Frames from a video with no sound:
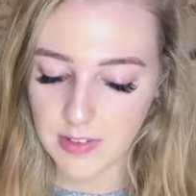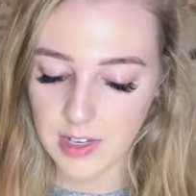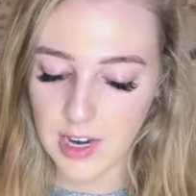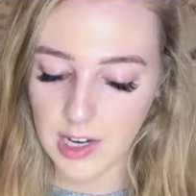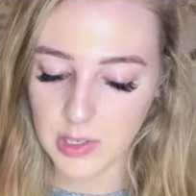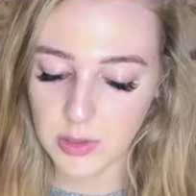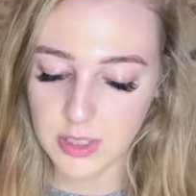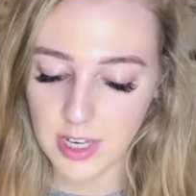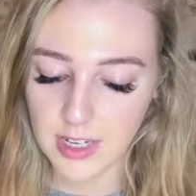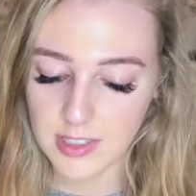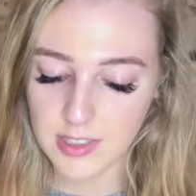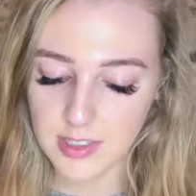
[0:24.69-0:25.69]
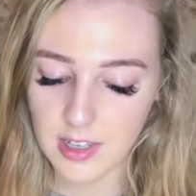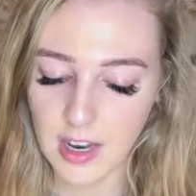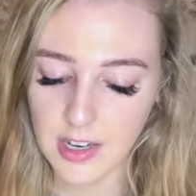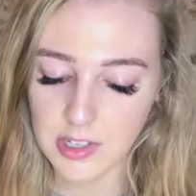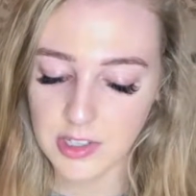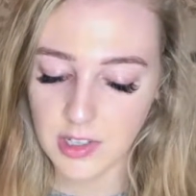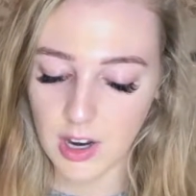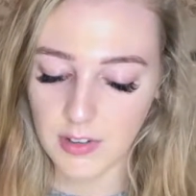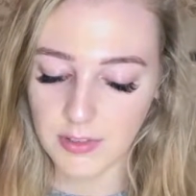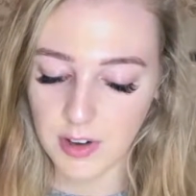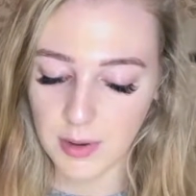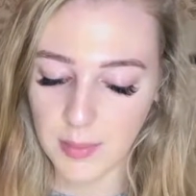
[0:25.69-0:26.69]
An actual text I just
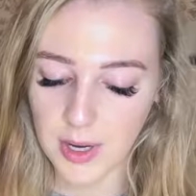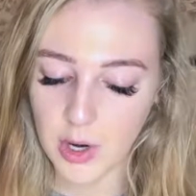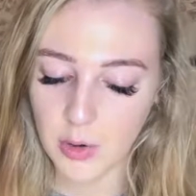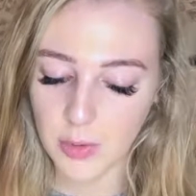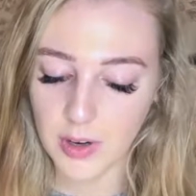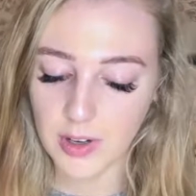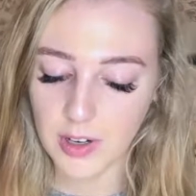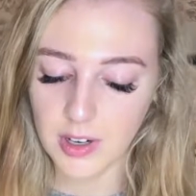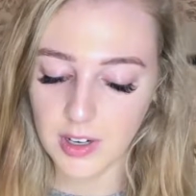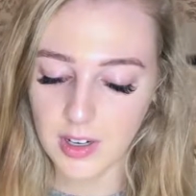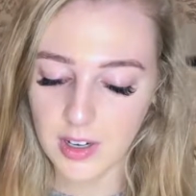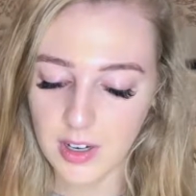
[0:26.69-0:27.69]
got from my coworker,